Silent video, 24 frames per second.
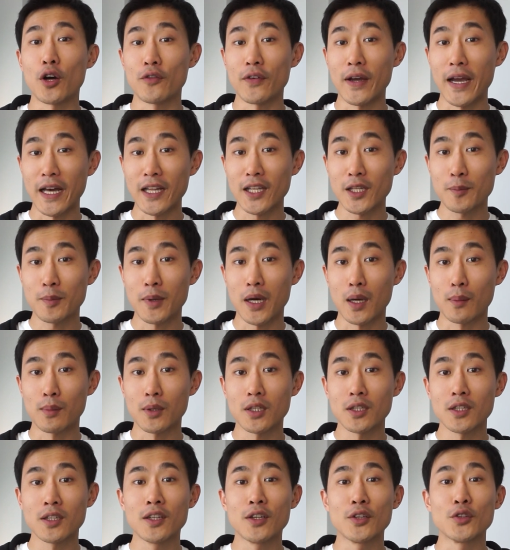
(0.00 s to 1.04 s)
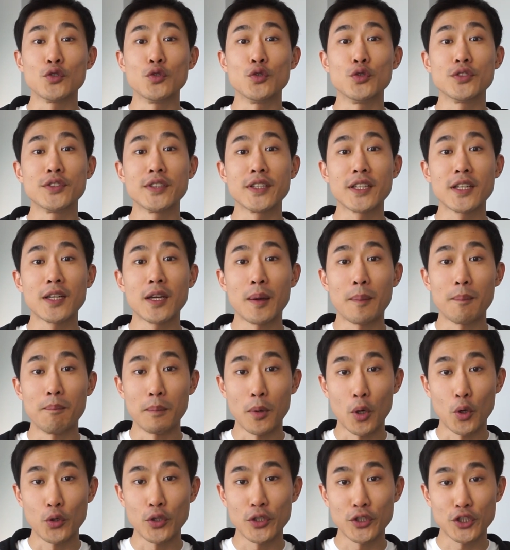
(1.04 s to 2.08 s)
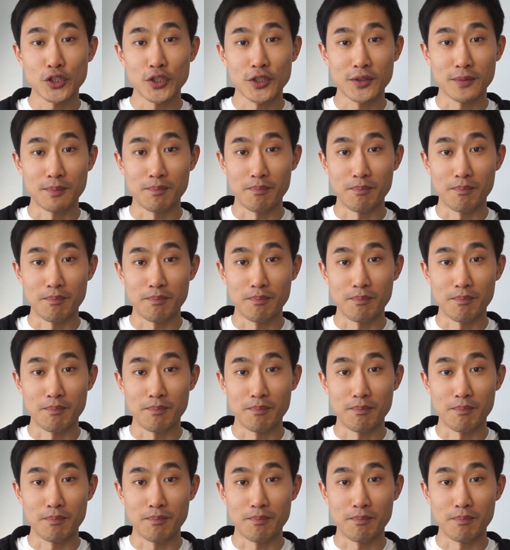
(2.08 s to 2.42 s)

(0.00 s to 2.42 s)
of Alibaba using Mohnish's